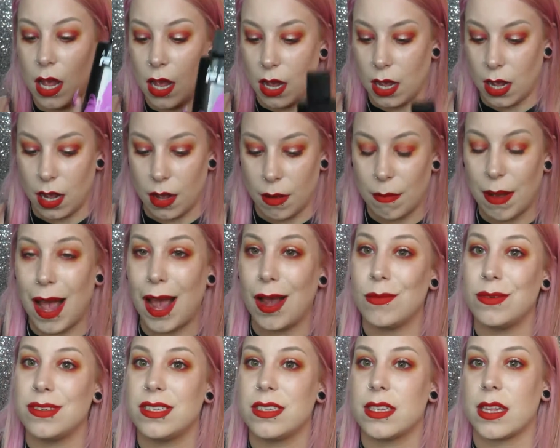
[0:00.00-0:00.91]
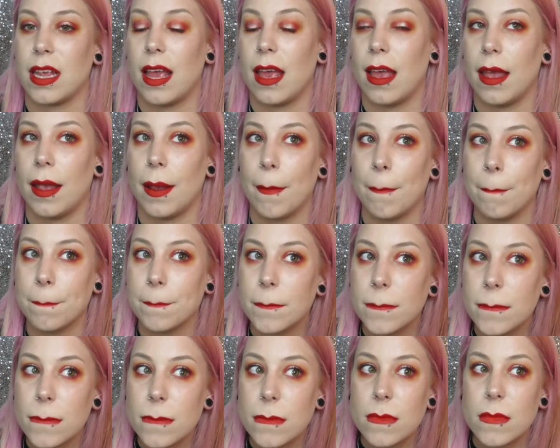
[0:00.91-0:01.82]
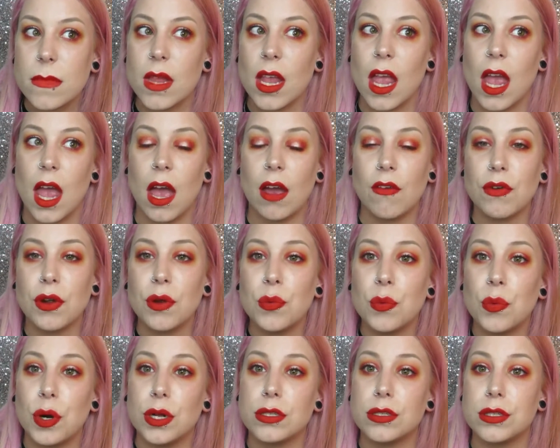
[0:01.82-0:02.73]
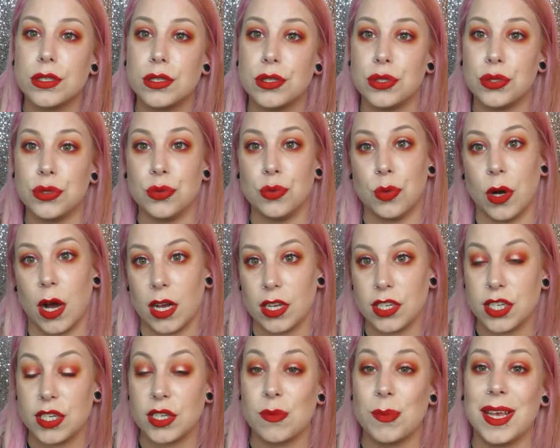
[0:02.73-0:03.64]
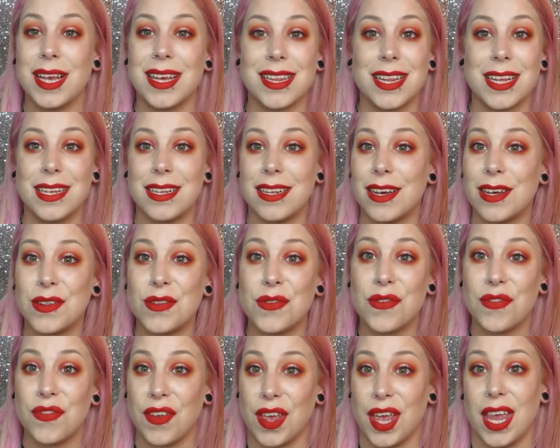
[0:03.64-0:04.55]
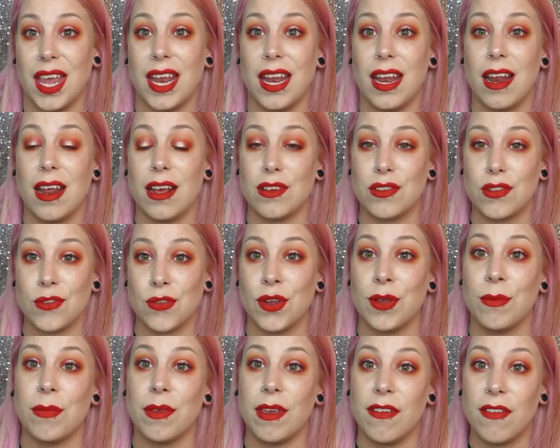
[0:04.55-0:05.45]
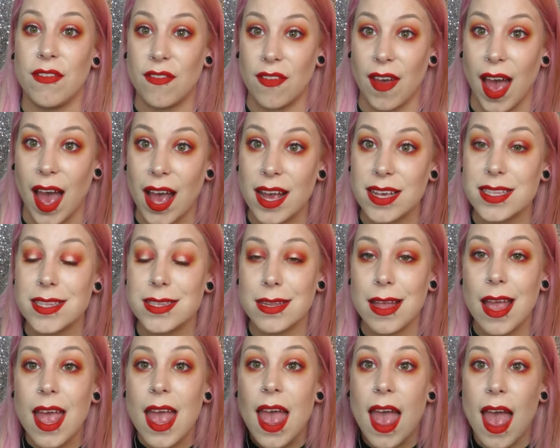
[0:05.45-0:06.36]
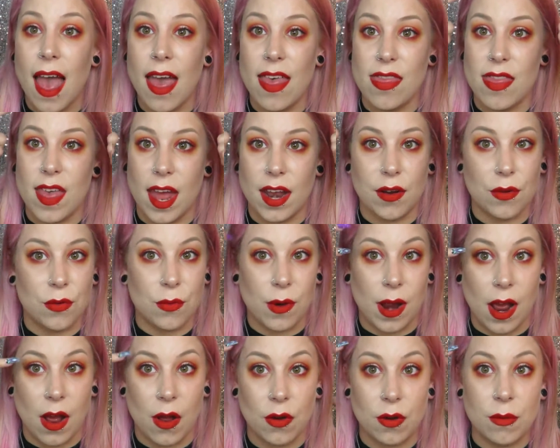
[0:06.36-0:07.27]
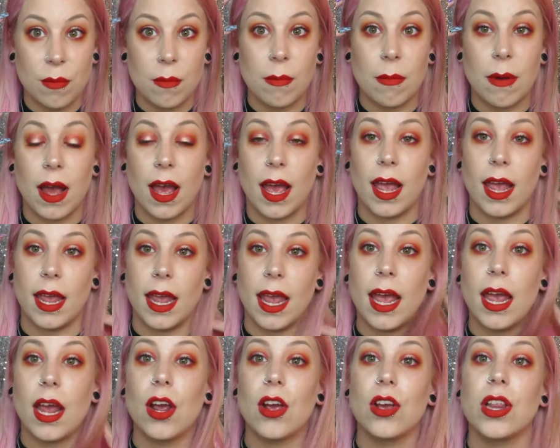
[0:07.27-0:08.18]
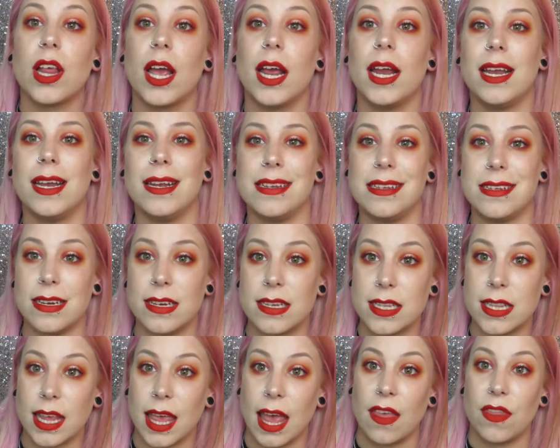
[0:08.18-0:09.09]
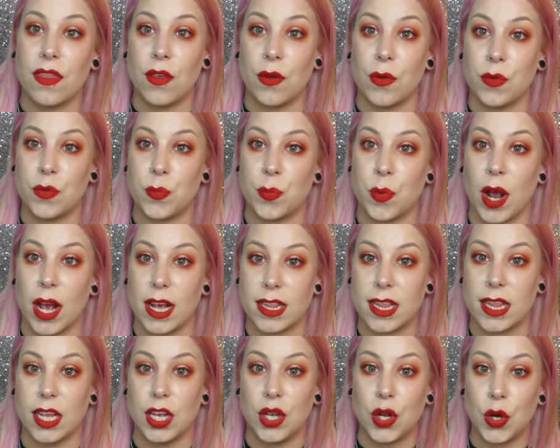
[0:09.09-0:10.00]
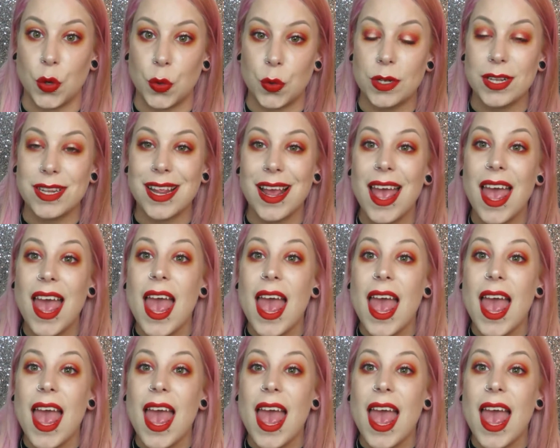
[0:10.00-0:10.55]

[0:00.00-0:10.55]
I would say every 1 to 2 washes, because it does fade extremely fast, and then around my hairline it does get those brassy tones.